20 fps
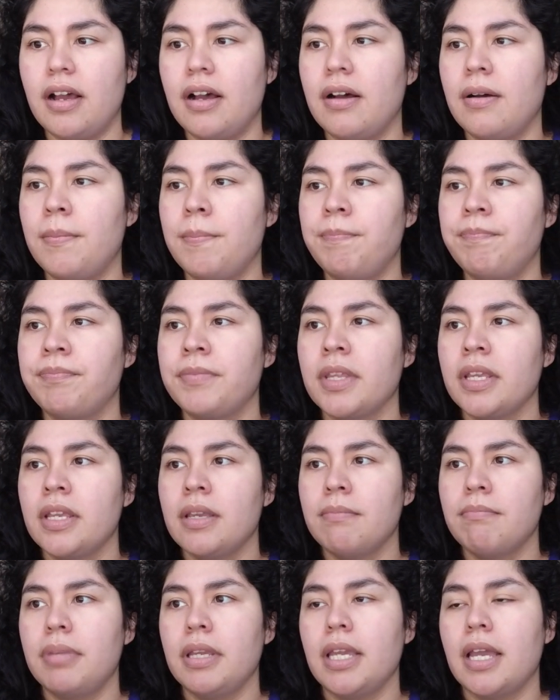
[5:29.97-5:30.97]

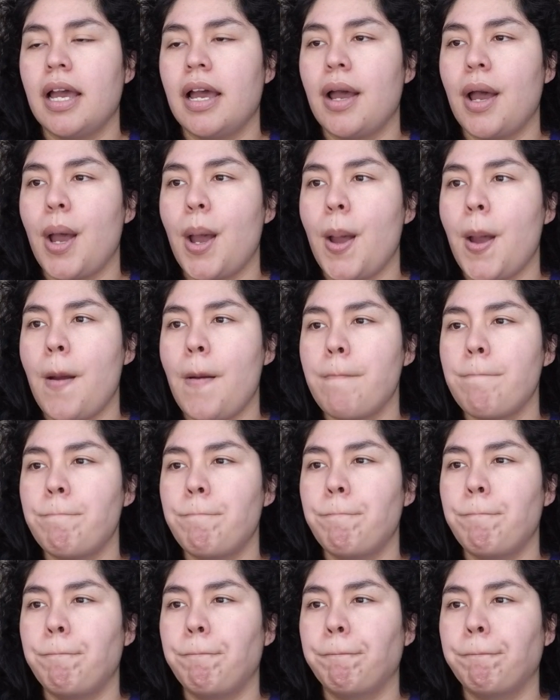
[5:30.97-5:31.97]
But yeah,
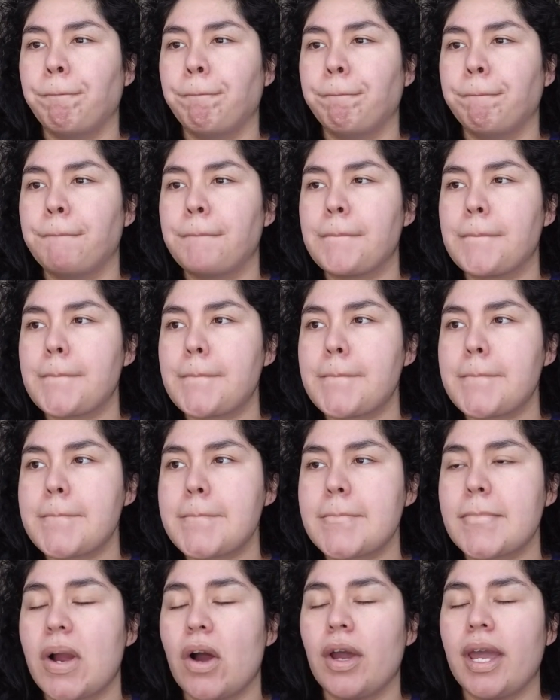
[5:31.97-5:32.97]

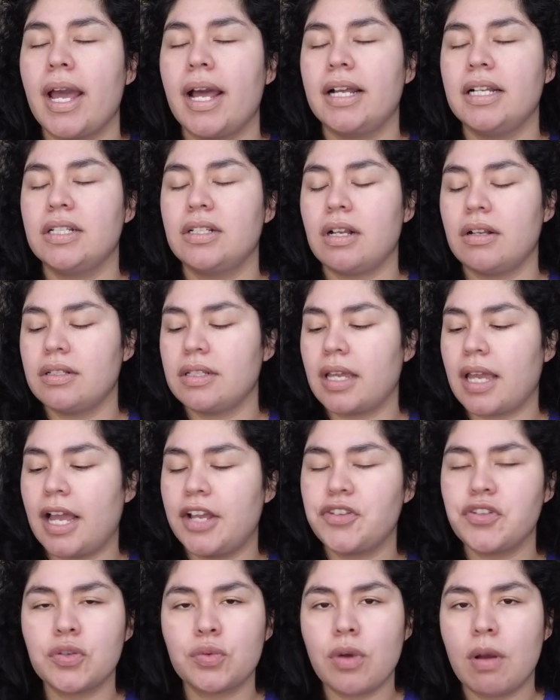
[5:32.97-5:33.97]
oh yeah, and so I was like,
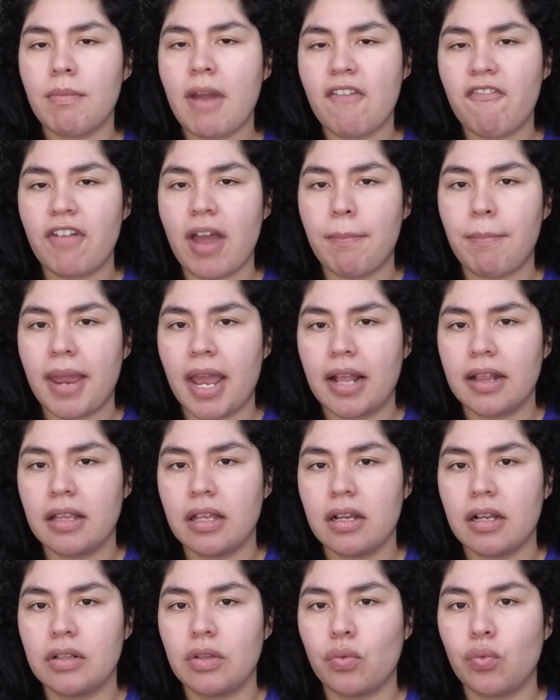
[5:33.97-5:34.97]
I just want my Fat
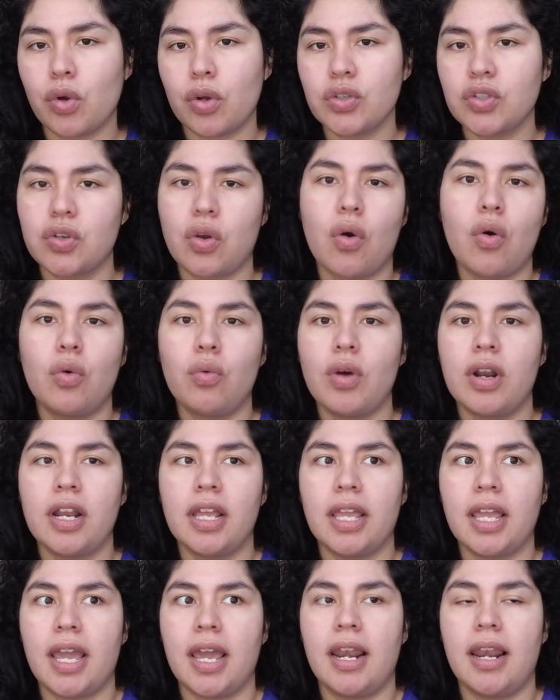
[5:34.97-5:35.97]
Panda, the rose gold one
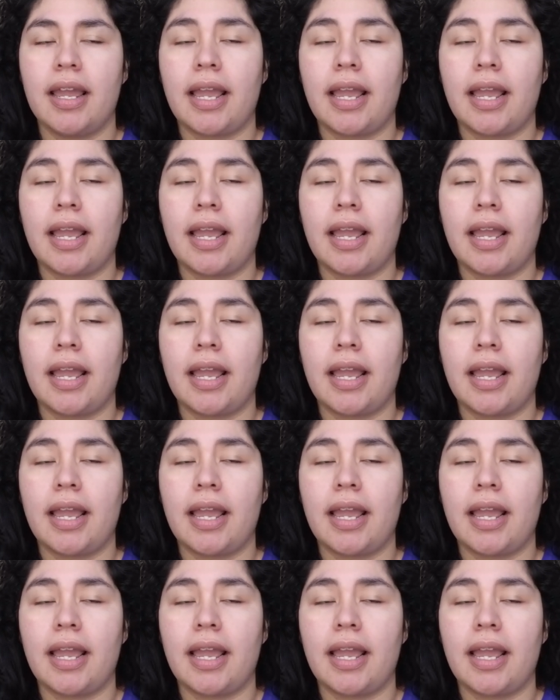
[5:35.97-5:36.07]
again.